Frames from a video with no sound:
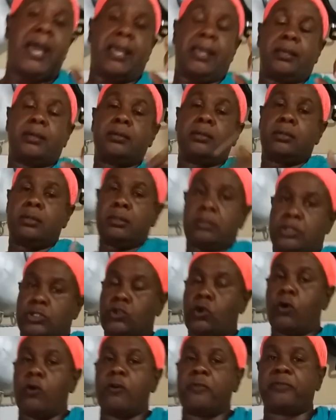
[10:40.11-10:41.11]
my
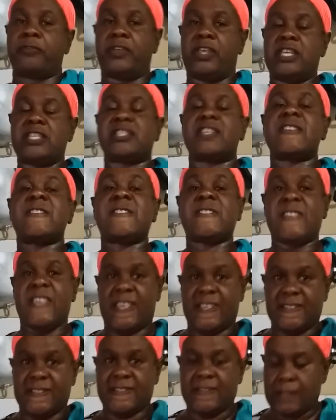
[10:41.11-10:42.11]
stove is
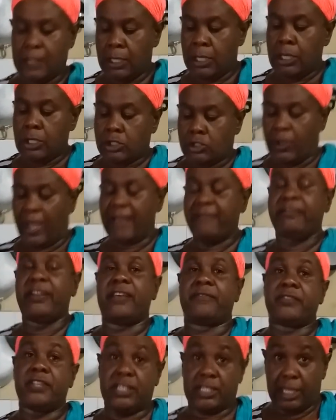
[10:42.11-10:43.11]
6, so I've
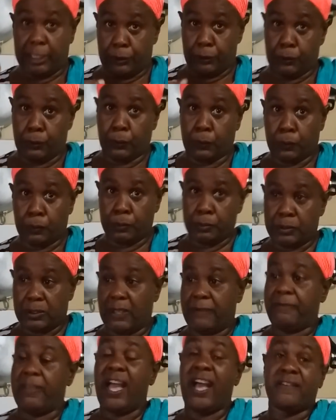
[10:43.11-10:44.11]
left it at 2.
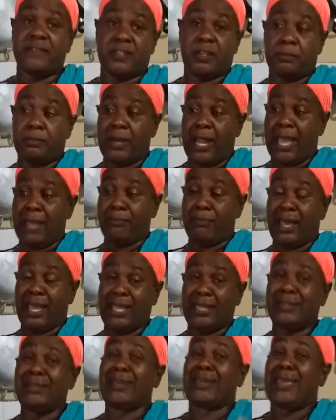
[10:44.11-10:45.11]
So if you have something like
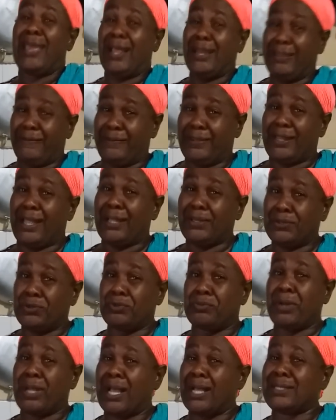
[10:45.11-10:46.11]
mine, you can leave it at
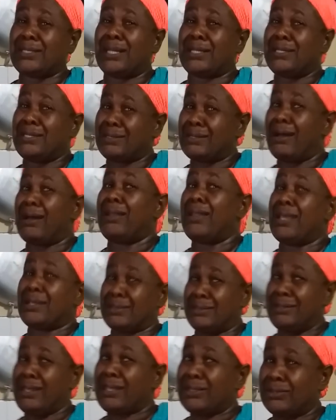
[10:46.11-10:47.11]
2 because that is our
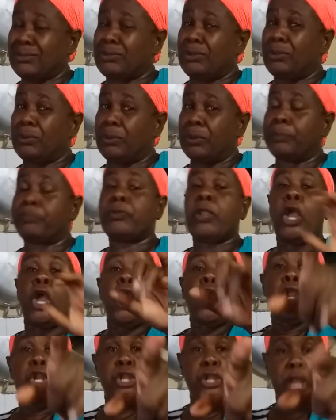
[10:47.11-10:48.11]
next to low.
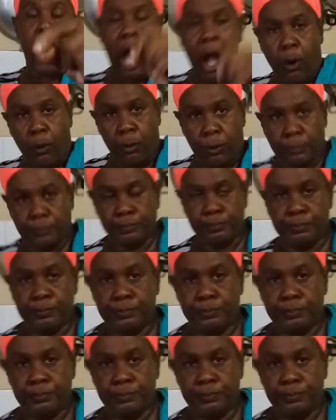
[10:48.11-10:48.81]
Now,